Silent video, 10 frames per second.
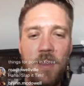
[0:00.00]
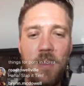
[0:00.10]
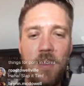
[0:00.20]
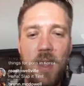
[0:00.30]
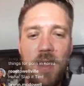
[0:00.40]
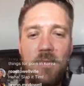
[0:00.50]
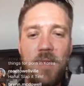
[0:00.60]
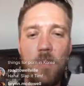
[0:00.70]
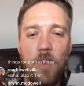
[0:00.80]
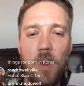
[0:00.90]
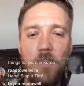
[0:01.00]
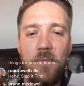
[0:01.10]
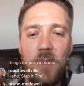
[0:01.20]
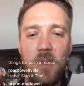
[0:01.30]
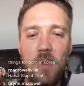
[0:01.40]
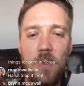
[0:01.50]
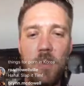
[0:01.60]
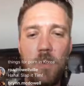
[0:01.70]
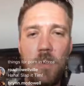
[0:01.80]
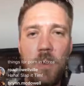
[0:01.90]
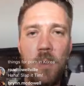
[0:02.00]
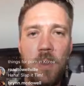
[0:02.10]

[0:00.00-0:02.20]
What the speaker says: Navy rum flagoon